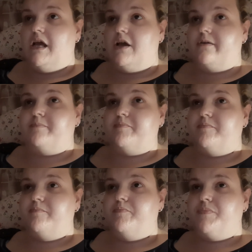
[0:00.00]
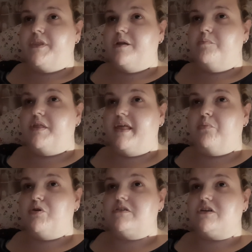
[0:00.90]
But then
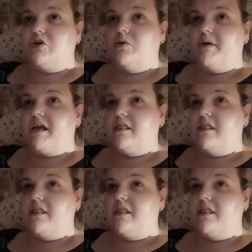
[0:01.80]
once I got back